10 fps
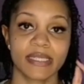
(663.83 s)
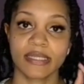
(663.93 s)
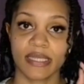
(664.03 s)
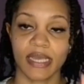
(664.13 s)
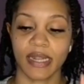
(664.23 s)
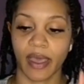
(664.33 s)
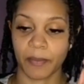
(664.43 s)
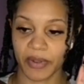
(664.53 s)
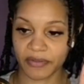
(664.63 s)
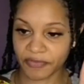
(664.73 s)
I said, I'm
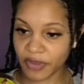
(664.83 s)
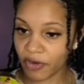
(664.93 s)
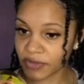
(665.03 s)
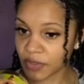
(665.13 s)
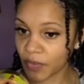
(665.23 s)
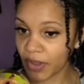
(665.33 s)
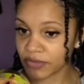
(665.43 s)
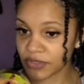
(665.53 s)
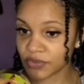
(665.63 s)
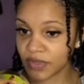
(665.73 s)
gonna figure out a way how
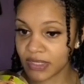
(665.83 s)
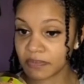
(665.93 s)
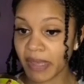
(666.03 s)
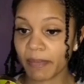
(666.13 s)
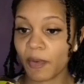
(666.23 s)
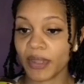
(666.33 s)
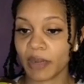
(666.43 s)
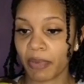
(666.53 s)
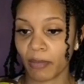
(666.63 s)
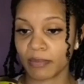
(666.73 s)
to do this. Maybe what I
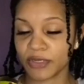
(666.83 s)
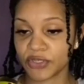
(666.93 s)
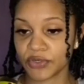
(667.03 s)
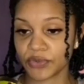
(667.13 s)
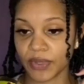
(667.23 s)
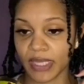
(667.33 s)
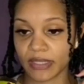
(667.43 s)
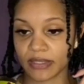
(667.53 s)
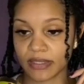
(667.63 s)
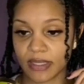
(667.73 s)
probably should do
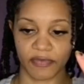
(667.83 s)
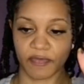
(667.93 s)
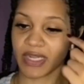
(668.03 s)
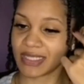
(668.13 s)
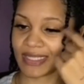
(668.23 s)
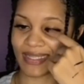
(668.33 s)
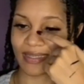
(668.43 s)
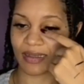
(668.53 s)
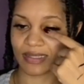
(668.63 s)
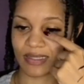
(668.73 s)
is if I did six
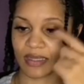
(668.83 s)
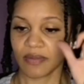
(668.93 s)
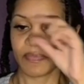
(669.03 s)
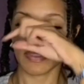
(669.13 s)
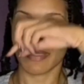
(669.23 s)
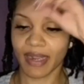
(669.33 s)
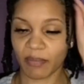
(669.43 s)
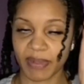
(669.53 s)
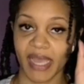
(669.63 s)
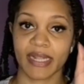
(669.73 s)
dots, then
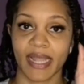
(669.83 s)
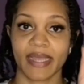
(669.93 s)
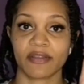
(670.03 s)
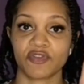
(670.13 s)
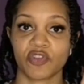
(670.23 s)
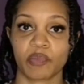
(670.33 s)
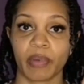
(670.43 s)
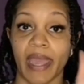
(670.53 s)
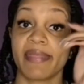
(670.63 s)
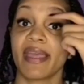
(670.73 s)
apply the liner strip
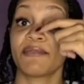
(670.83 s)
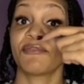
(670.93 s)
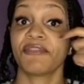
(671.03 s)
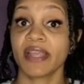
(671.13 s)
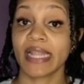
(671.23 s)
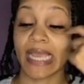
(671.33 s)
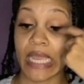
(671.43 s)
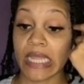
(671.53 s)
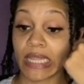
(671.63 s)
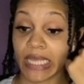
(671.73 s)
and then fill
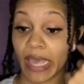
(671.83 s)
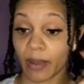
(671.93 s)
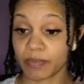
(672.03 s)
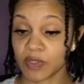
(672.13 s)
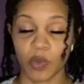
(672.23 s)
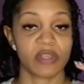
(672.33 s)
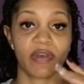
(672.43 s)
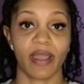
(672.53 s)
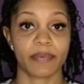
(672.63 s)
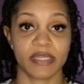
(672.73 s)
in the gaps, or whatever
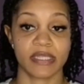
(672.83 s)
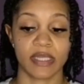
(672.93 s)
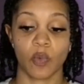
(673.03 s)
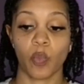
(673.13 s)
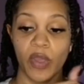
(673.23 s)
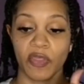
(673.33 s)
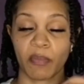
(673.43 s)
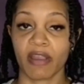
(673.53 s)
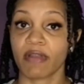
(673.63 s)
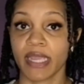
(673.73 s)
gaps I see with
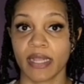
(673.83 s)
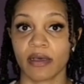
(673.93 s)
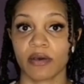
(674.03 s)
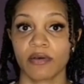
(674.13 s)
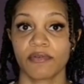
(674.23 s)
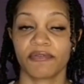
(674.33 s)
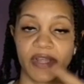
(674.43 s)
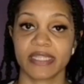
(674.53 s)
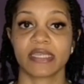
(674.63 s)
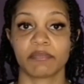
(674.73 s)
my regular
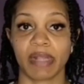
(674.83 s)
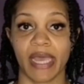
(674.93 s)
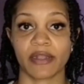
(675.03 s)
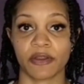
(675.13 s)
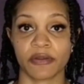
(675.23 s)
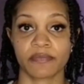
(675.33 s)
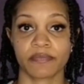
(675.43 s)
felt tip liner.